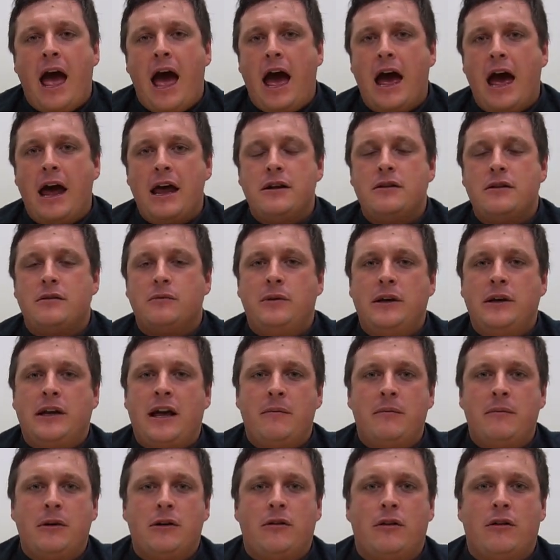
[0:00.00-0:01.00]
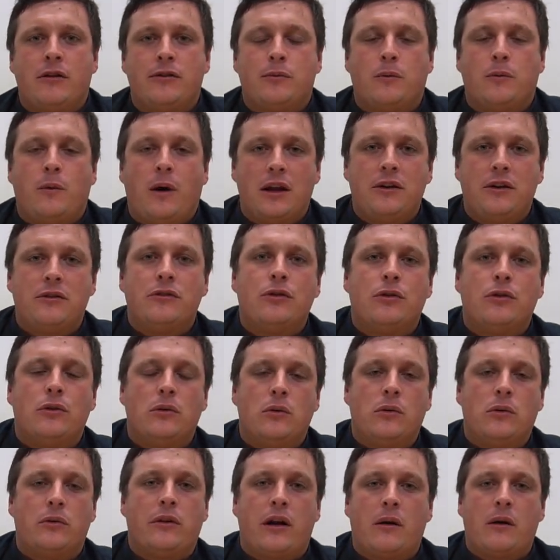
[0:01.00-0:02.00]
And we come across one
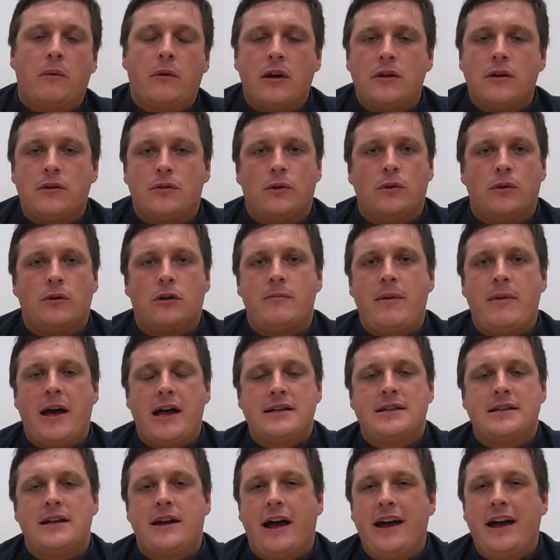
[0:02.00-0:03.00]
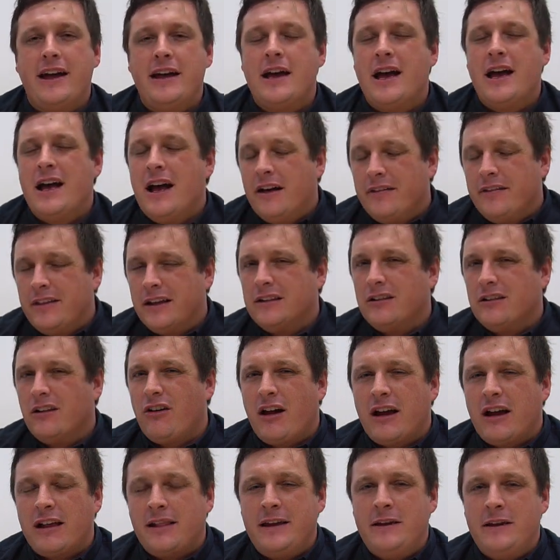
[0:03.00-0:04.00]
tool that I want to talk about today that
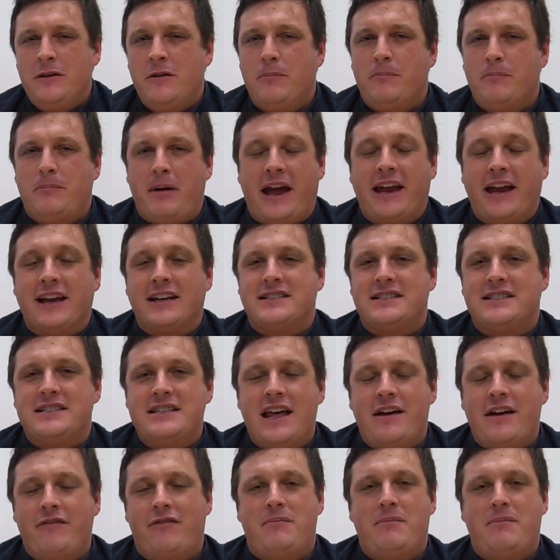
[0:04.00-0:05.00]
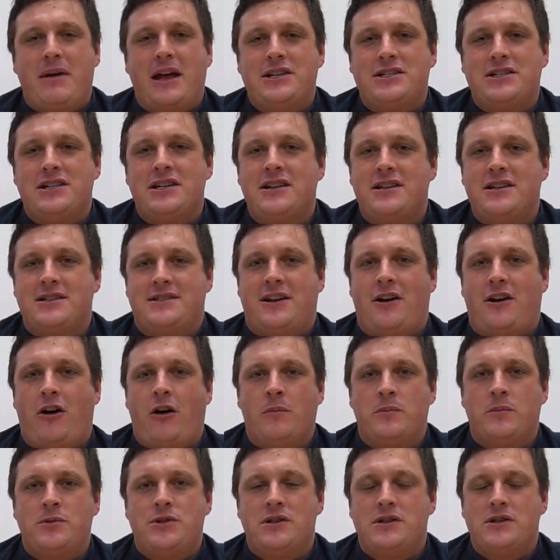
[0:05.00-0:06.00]
likely your bank's never mentioned as an
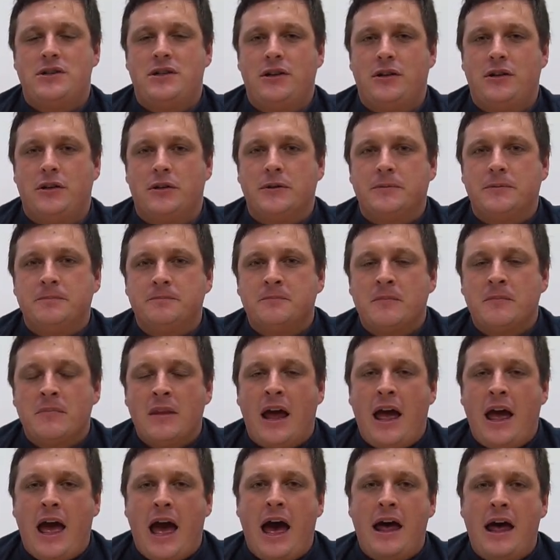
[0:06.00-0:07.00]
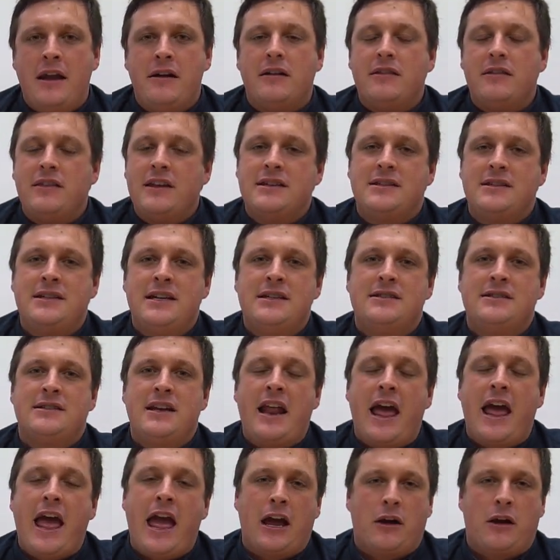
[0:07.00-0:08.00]
option to you. And this is
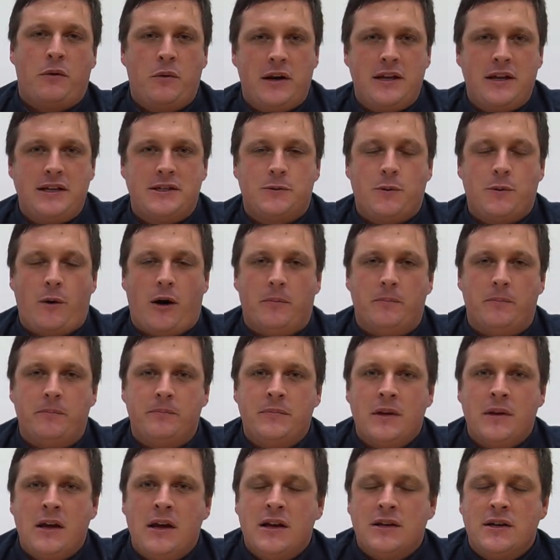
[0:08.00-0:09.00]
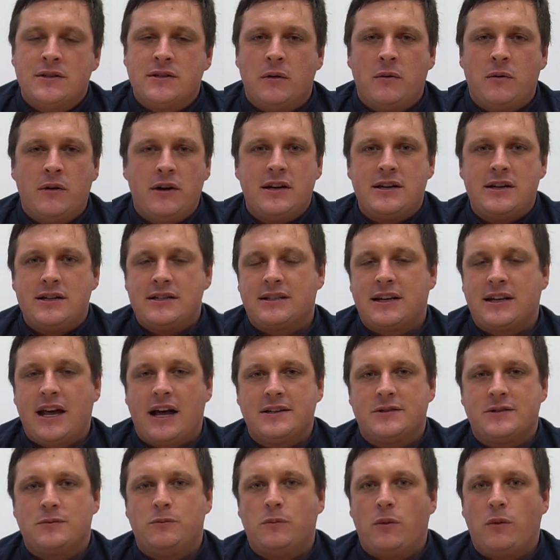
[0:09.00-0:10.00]
an equity swap. So I want to
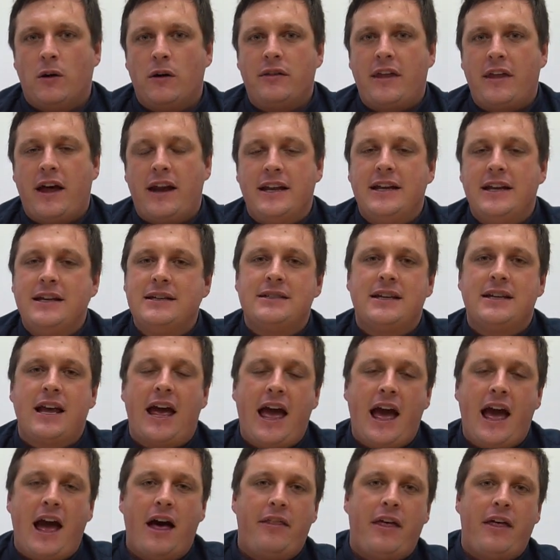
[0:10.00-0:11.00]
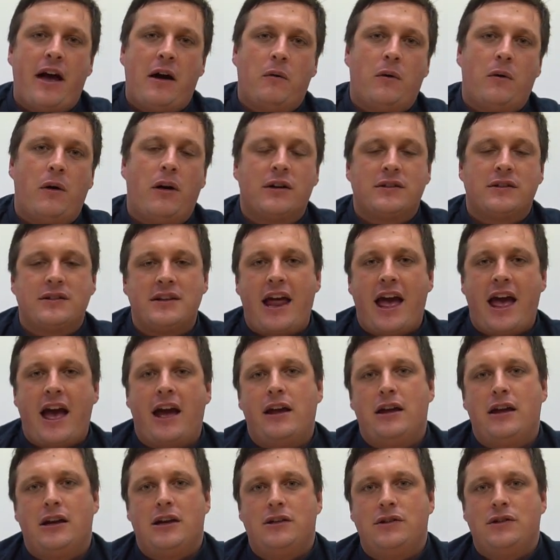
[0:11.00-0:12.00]
discuss what that is, how that works, and how
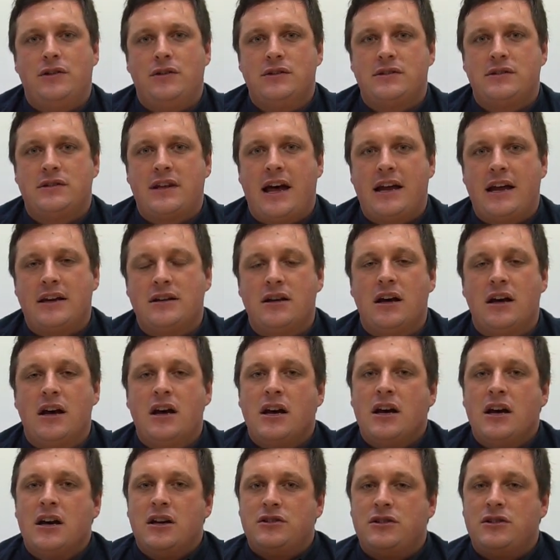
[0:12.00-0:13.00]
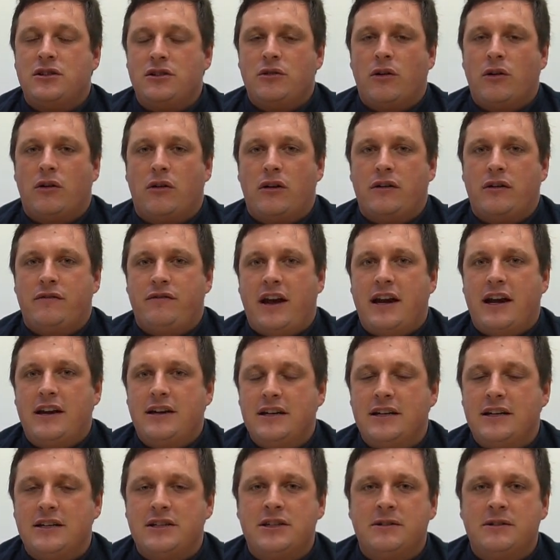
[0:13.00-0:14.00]
you can use that to your
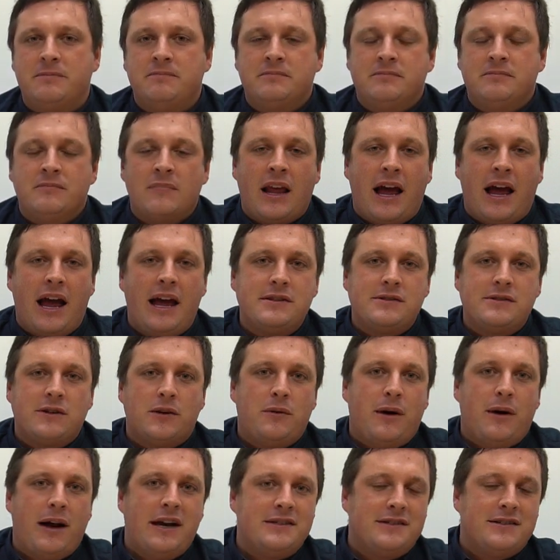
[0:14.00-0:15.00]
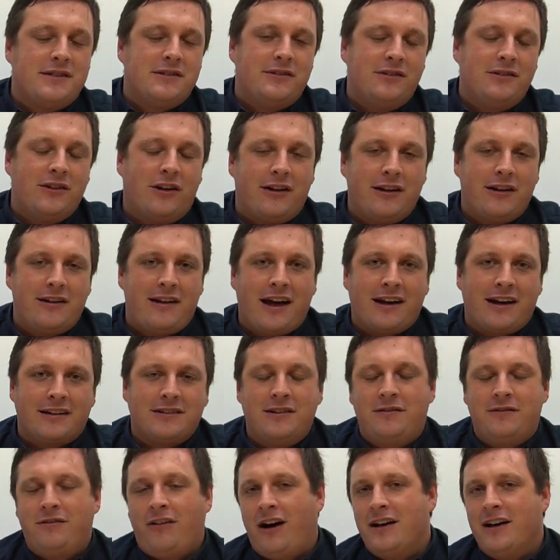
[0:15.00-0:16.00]
advantage. As always, not a
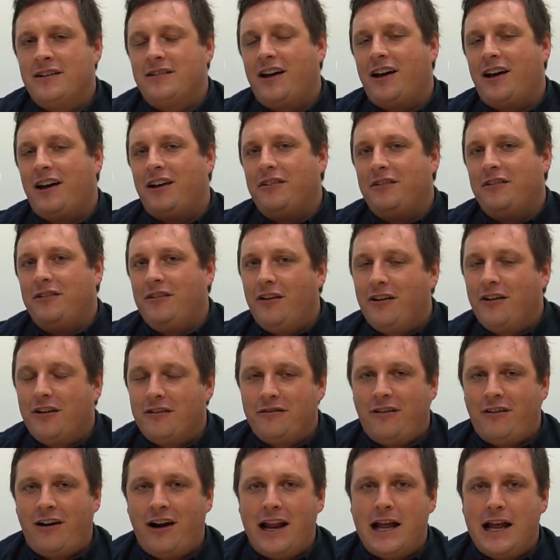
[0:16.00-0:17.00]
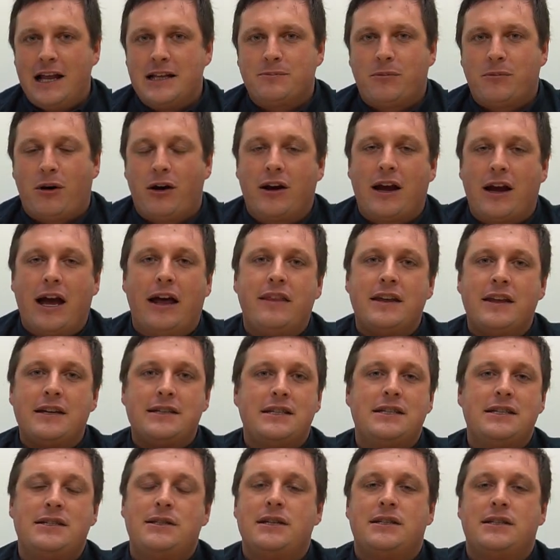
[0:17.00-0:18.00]
tax advisor, not a finance broker.
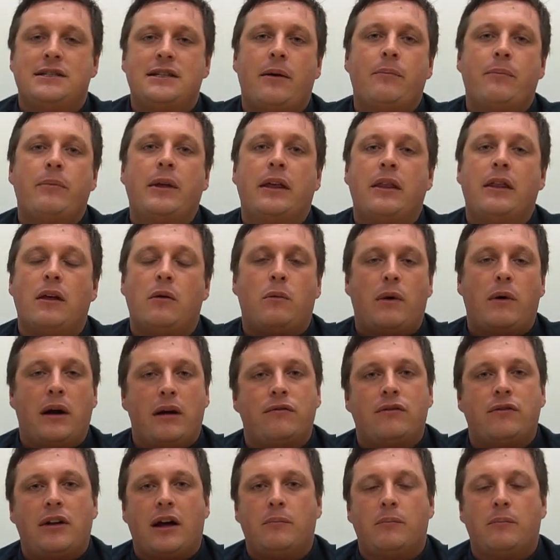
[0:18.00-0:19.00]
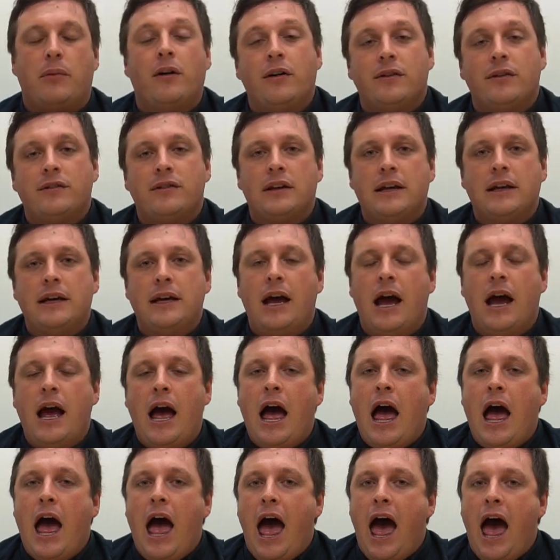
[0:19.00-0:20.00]
This is just something that we've done personally
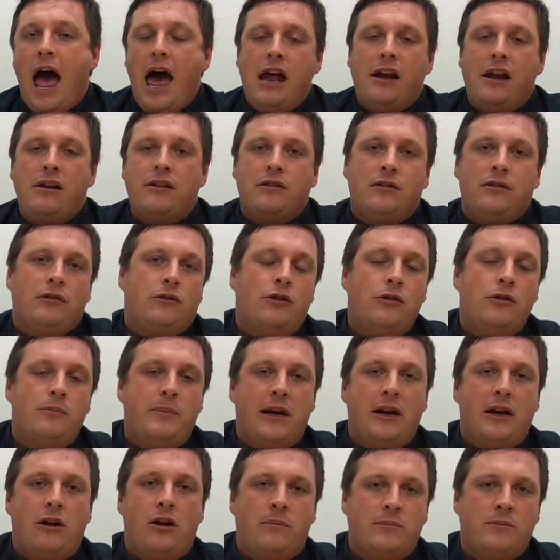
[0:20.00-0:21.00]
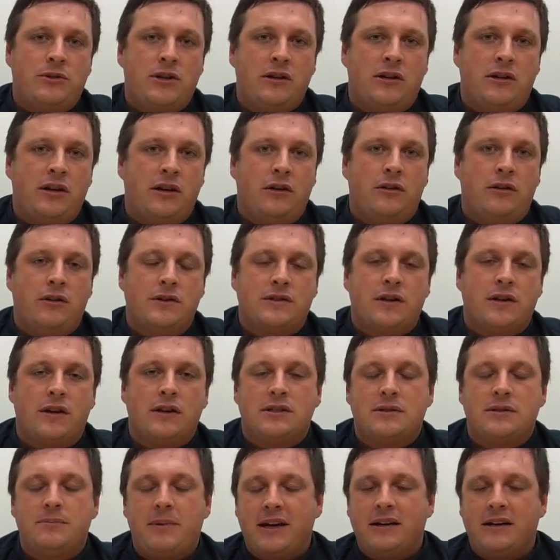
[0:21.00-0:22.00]
and could be an option to you. So
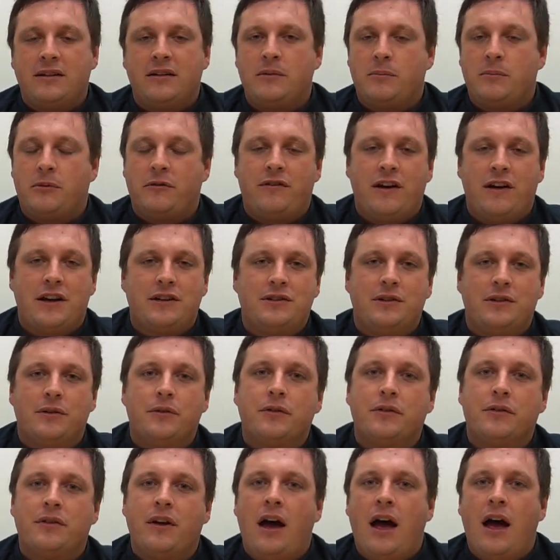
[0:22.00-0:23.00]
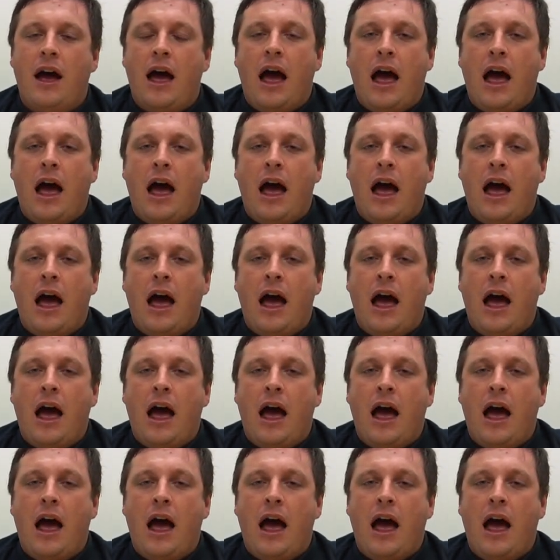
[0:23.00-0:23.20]
speak to your professionals,